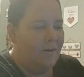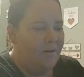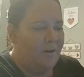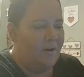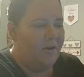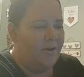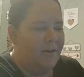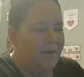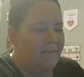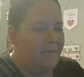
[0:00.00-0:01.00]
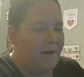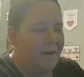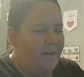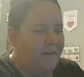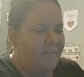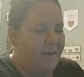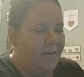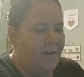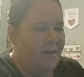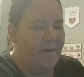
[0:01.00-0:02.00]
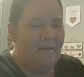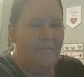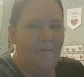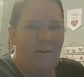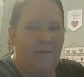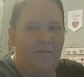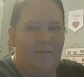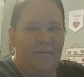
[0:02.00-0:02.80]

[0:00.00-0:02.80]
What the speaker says: Or are you going to get back on?" I'm like, I am on.